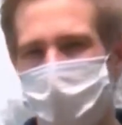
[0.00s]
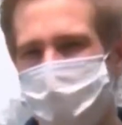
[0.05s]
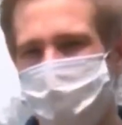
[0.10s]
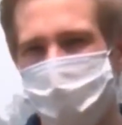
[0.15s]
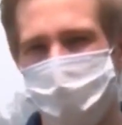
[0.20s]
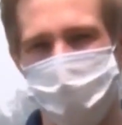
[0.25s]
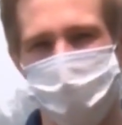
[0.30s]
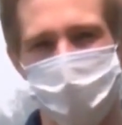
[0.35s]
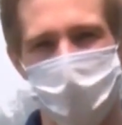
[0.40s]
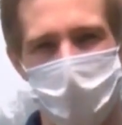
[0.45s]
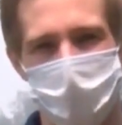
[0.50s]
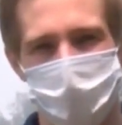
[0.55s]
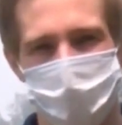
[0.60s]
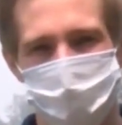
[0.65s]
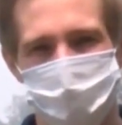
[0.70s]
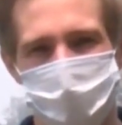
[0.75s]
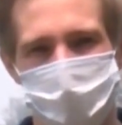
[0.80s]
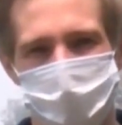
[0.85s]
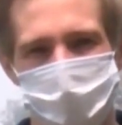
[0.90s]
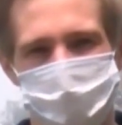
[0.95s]
And as these
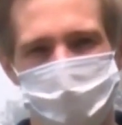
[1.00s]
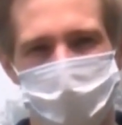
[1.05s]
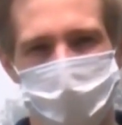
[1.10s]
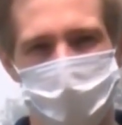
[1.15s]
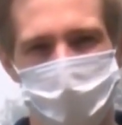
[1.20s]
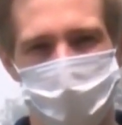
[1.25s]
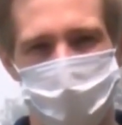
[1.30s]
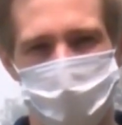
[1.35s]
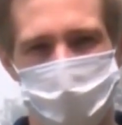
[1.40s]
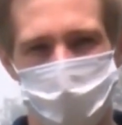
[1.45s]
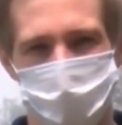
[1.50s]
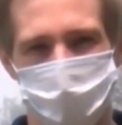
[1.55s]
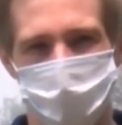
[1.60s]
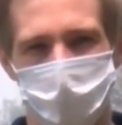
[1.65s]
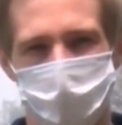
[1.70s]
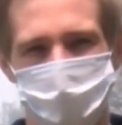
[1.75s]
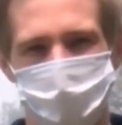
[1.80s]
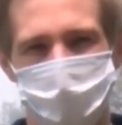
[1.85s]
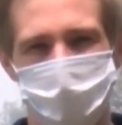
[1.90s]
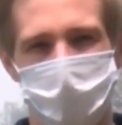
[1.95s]
fires continue to
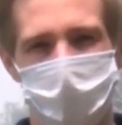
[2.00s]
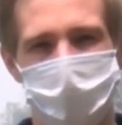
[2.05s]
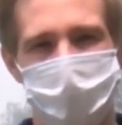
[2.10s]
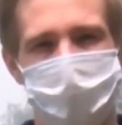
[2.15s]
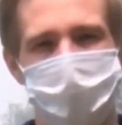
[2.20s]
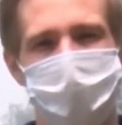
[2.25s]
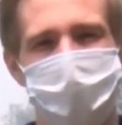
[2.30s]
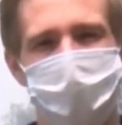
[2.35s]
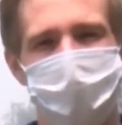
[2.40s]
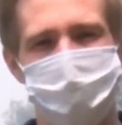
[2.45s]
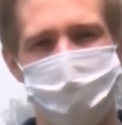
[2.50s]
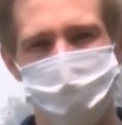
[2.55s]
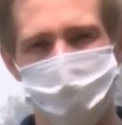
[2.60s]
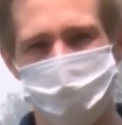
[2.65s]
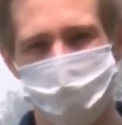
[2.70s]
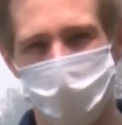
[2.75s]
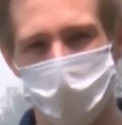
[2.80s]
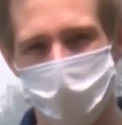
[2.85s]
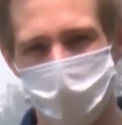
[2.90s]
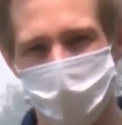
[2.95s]
grow tonight, it
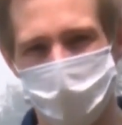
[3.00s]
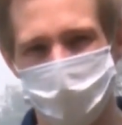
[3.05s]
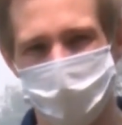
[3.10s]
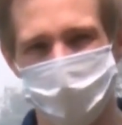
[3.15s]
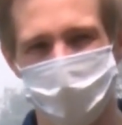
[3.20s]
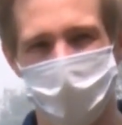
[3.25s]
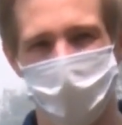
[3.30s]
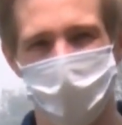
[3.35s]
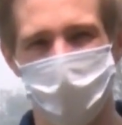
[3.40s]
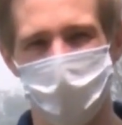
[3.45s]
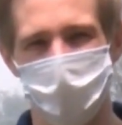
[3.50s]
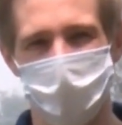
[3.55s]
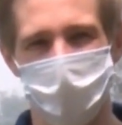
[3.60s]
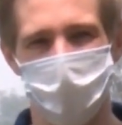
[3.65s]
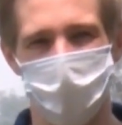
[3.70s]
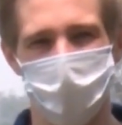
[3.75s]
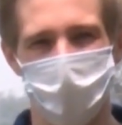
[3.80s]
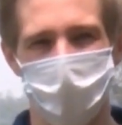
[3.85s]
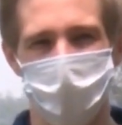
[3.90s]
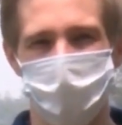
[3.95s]
is important to stay
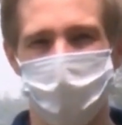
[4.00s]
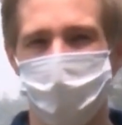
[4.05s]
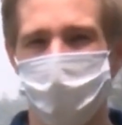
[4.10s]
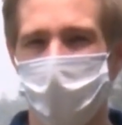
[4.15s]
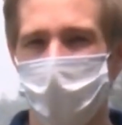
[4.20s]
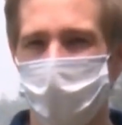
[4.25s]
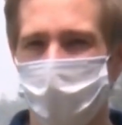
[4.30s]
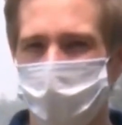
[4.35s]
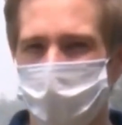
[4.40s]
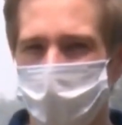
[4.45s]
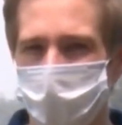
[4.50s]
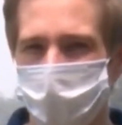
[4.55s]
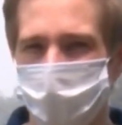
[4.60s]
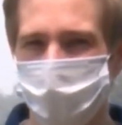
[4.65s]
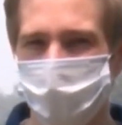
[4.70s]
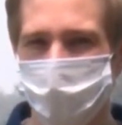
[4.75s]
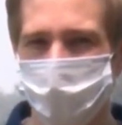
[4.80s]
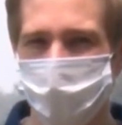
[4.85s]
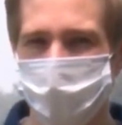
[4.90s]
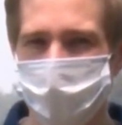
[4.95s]
aware of road
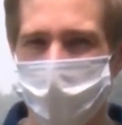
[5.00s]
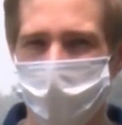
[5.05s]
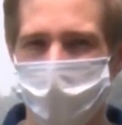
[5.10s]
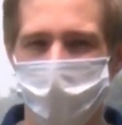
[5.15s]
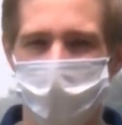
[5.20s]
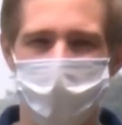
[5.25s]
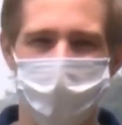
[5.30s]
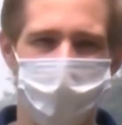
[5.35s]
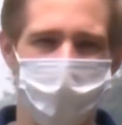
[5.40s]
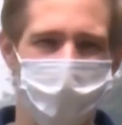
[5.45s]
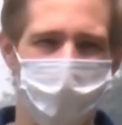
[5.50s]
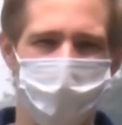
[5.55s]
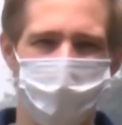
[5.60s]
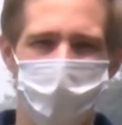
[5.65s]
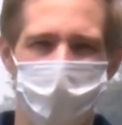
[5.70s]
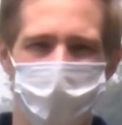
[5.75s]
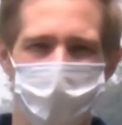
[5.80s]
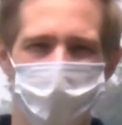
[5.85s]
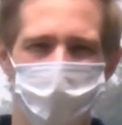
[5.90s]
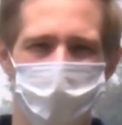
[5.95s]
closures and any
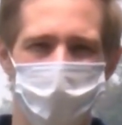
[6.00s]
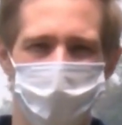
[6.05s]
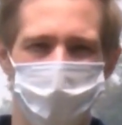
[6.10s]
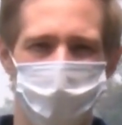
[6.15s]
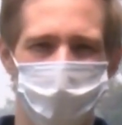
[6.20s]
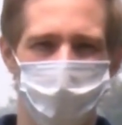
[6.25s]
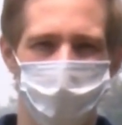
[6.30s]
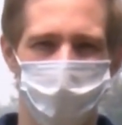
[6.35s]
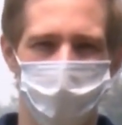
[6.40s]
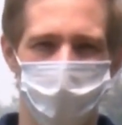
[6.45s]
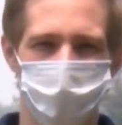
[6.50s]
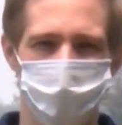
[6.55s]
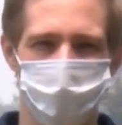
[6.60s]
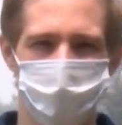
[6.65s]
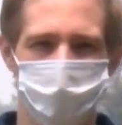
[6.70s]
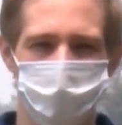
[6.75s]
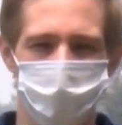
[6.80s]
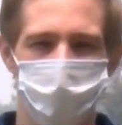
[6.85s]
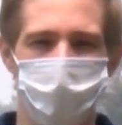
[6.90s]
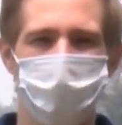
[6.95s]
evacuation
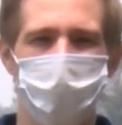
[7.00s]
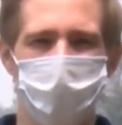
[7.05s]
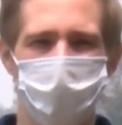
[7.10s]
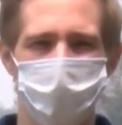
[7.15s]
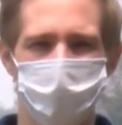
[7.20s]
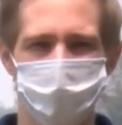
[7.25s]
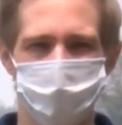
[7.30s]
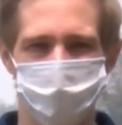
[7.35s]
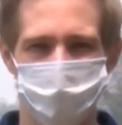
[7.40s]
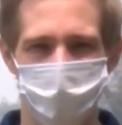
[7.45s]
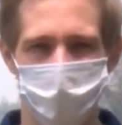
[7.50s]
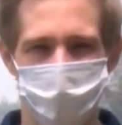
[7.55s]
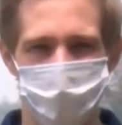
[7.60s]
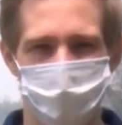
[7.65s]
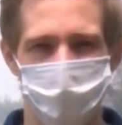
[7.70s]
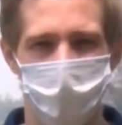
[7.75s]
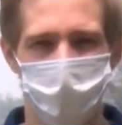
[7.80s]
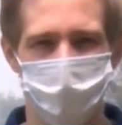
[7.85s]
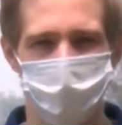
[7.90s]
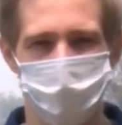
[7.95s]
orders. Reporting in
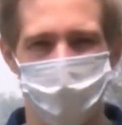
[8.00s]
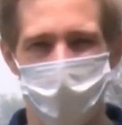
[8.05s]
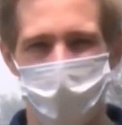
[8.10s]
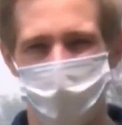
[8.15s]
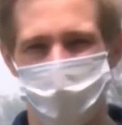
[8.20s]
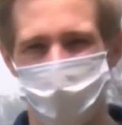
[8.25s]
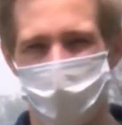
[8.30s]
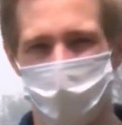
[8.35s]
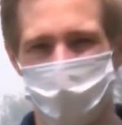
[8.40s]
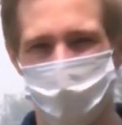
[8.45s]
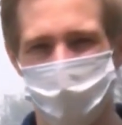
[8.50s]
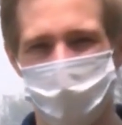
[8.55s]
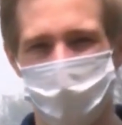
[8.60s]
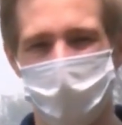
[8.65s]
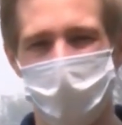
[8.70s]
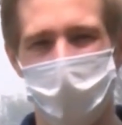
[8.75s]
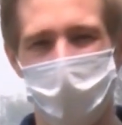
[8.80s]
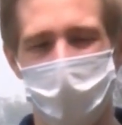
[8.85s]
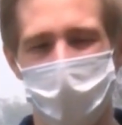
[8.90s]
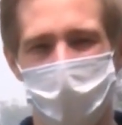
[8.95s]
Scotts Valley, Max
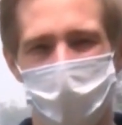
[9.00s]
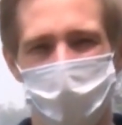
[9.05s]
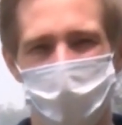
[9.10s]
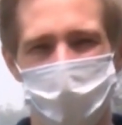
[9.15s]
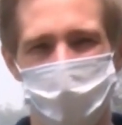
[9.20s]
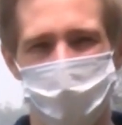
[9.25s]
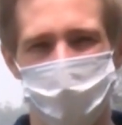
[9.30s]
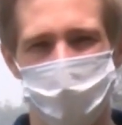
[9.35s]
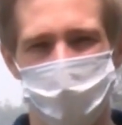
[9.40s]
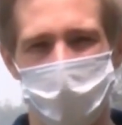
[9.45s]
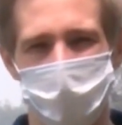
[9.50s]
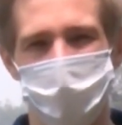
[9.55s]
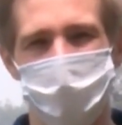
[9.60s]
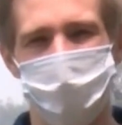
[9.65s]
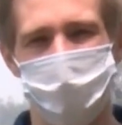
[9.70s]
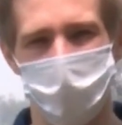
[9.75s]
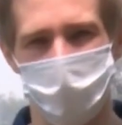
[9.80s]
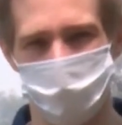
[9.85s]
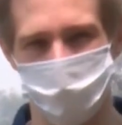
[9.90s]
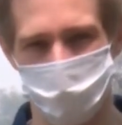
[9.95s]
Tarleton, KION News
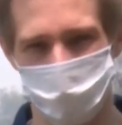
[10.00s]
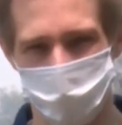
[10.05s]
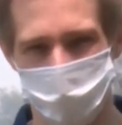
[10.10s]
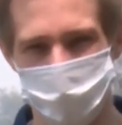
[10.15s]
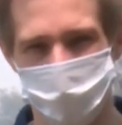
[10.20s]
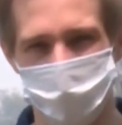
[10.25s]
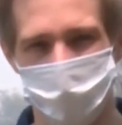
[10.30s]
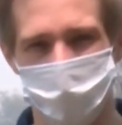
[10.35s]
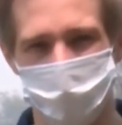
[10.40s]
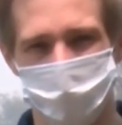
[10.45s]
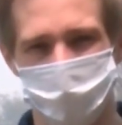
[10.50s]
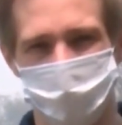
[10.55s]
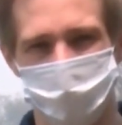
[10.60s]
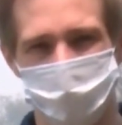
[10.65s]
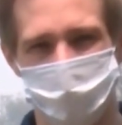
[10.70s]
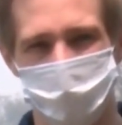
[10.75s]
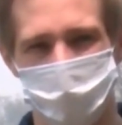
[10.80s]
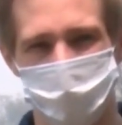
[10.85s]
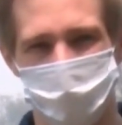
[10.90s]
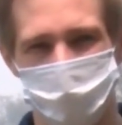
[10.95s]
Channel
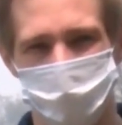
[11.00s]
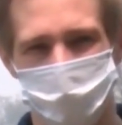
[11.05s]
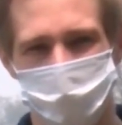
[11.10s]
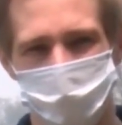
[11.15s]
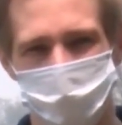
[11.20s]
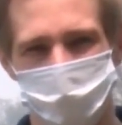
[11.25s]
546.